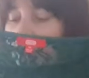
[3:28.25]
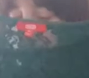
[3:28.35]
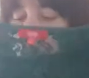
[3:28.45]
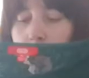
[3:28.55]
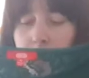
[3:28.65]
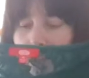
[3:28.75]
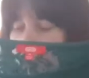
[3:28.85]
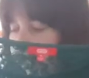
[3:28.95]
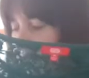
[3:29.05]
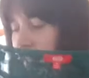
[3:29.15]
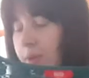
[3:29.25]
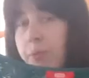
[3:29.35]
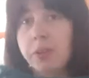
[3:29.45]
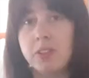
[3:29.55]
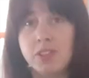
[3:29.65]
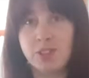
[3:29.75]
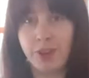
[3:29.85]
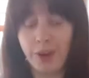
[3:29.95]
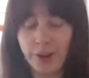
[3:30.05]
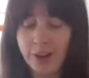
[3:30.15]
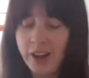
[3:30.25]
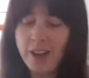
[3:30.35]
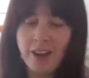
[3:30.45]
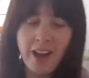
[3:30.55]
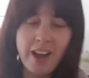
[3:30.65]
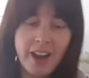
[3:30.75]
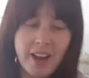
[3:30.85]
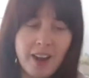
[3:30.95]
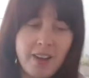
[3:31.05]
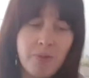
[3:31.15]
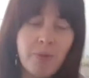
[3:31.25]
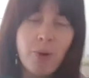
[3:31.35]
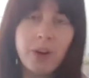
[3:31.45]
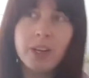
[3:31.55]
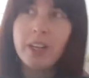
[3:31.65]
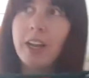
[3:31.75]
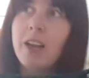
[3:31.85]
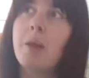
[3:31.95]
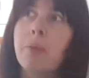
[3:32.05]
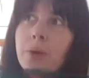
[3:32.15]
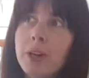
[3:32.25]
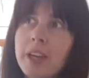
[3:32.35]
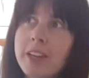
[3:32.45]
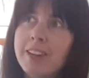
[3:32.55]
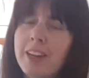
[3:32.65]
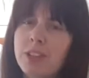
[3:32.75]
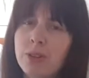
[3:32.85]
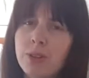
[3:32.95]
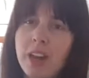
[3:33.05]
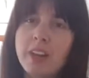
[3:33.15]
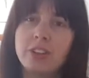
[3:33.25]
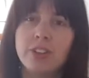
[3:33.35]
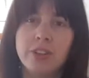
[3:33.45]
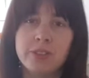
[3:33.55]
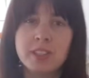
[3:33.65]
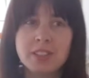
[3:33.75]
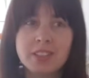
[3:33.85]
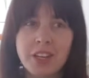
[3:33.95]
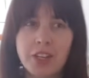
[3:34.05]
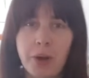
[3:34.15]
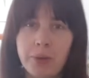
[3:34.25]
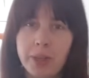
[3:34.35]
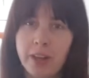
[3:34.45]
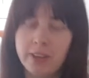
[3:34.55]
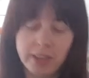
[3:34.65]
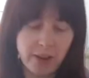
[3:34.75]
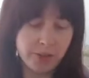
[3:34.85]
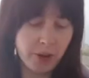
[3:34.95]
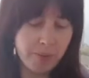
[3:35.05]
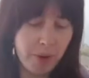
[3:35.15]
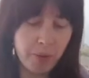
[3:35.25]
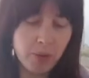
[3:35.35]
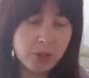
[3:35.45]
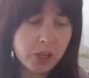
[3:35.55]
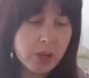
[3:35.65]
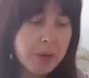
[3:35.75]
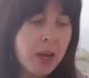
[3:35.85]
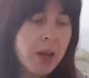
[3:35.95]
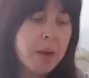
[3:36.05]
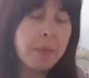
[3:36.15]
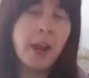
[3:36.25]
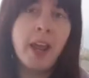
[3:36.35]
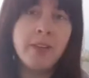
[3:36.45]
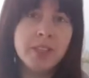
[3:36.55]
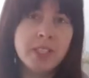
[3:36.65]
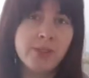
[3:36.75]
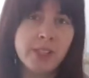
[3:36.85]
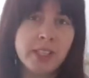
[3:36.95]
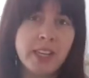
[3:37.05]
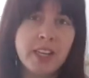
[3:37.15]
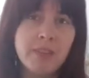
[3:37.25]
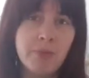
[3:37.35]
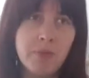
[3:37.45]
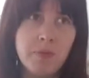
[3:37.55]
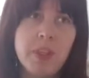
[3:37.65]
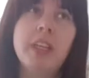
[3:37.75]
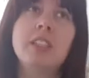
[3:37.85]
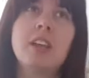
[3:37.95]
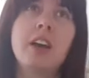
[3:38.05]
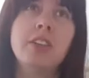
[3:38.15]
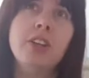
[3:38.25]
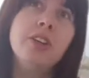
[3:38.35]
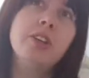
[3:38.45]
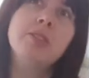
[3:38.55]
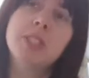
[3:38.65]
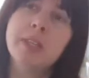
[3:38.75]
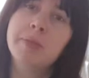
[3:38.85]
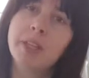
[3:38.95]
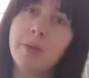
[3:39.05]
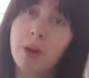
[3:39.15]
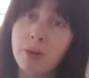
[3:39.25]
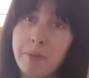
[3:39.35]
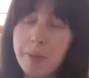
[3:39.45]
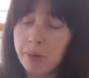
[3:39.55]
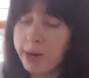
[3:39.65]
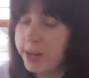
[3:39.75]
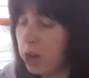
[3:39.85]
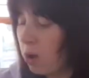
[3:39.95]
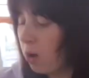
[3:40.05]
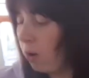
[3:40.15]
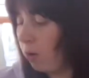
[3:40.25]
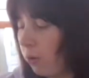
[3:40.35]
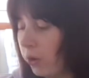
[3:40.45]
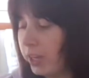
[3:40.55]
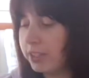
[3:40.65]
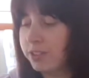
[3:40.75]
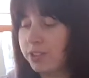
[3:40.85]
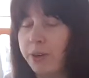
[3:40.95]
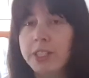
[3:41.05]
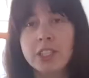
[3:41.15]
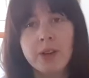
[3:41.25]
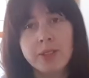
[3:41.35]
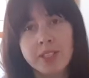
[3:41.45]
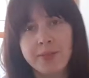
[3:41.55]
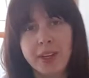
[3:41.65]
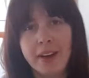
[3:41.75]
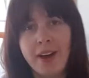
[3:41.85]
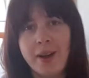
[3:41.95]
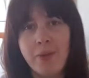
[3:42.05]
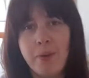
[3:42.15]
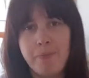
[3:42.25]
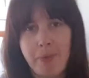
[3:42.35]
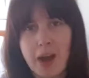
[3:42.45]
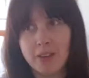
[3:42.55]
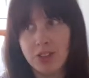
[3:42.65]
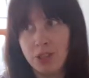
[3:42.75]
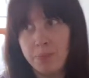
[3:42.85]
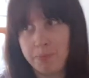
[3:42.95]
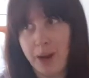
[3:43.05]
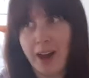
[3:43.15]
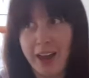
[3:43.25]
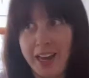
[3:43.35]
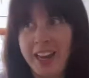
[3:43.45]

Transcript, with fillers: I wore that yesterday with the skirt. I wore it, I, I bought it and I thought, I don't know if this is going to go with anything I've got in my wardrobe but I have this feeling it, it's either going to go with something I'm not remembering or it's going to go with something I'm about to buy.